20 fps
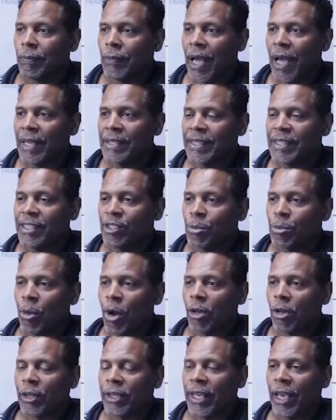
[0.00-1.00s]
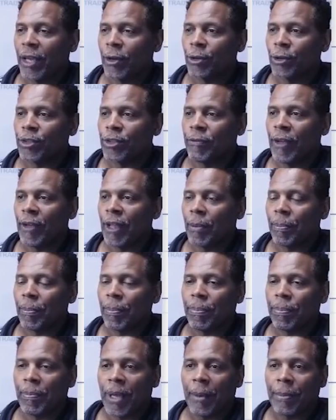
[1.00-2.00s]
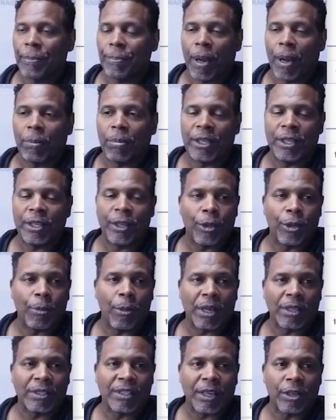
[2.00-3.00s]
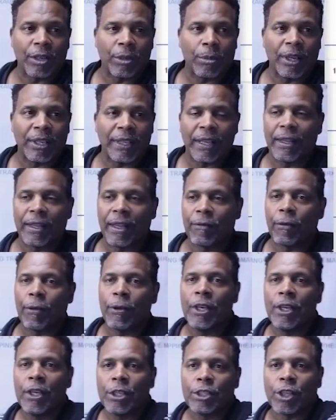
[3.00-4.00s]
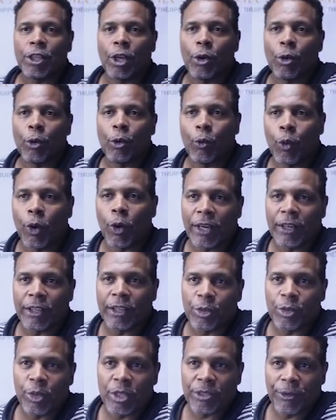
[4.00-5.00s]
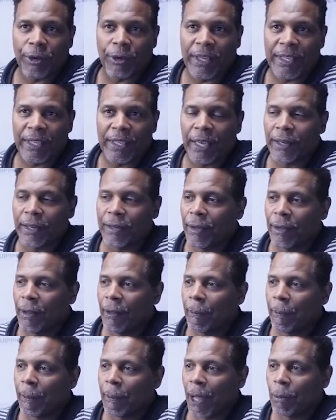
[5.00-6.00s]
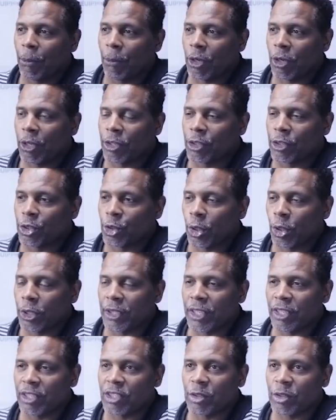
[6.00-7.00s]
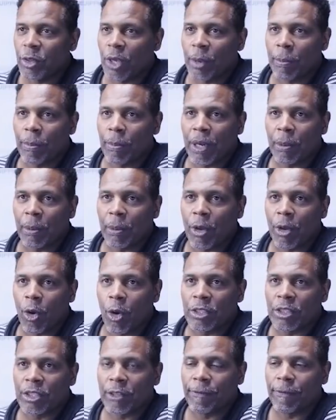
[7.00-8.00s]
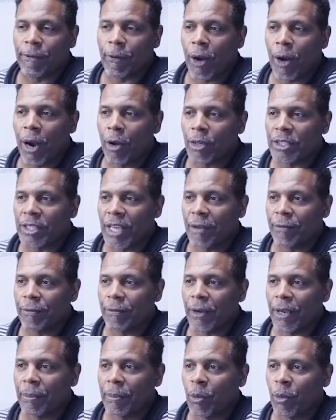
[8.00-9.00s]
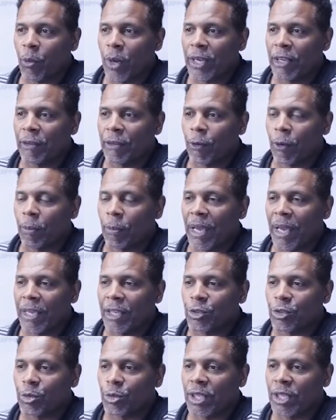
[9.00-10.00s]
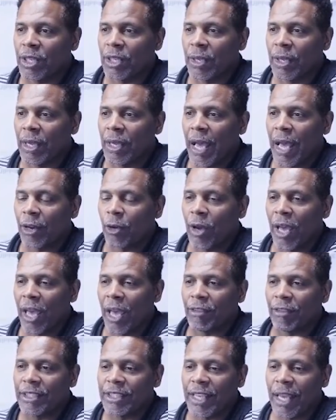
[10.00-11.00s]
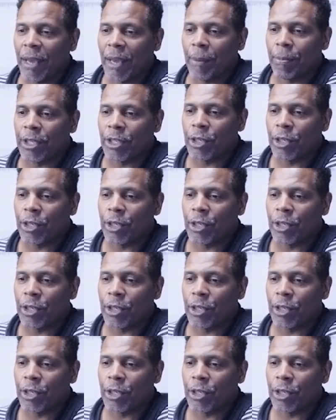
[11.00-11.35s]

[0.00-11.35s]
I see smaller candles develop. I probably know the market's not going to break that level. So we're on the Swiss franc yen. I'm looking to short this, but I'm going to the 4-hour time frame and waiting for my entry. I don't have it yet, but